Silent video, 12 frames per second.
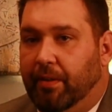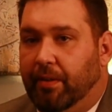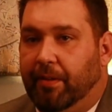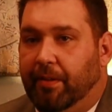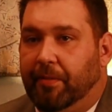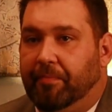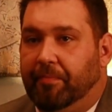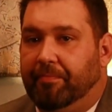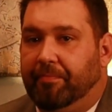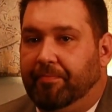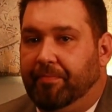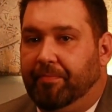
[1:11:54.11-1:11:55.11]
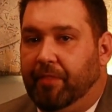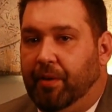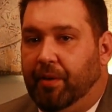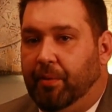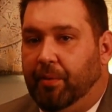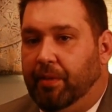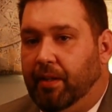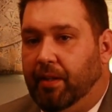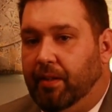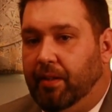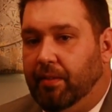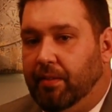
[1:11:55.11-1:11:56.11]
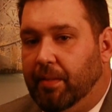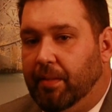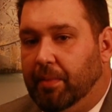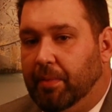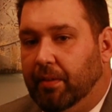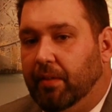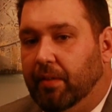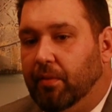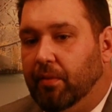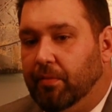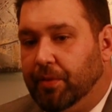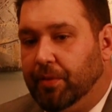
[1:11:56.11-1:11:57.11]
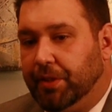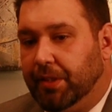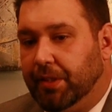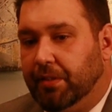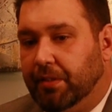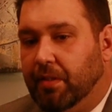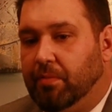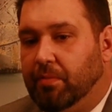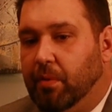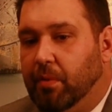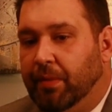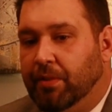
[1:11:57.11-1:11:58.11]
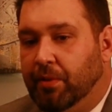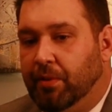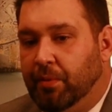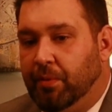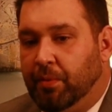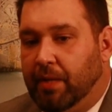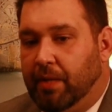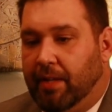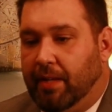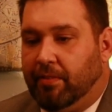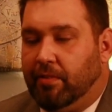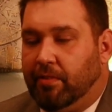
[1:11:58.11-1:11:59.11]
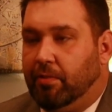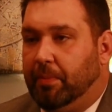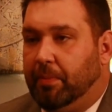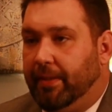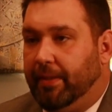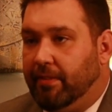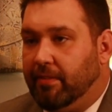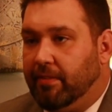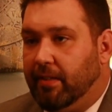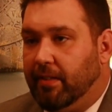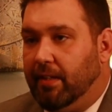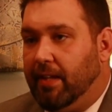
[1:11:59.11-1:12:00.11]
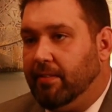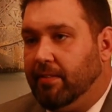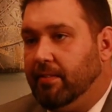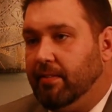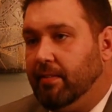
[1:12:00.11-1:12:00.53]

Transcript: Um, you know the the political version of what we do has its place. It has its